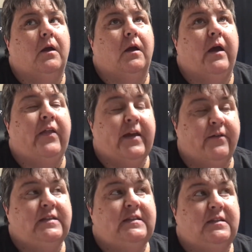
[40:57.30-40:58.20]
I think it
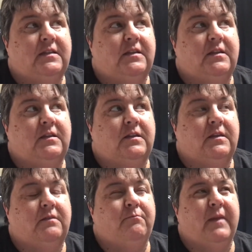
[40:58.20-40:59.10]
was
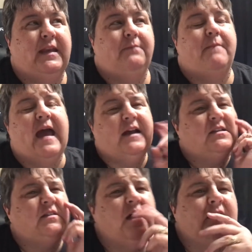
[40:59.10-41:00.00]
mini max
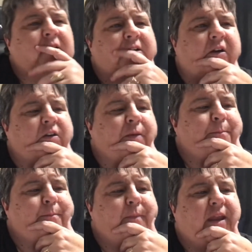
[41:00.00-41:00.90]
color or the
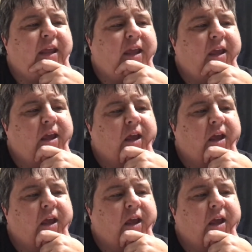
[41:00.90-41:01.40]
mini.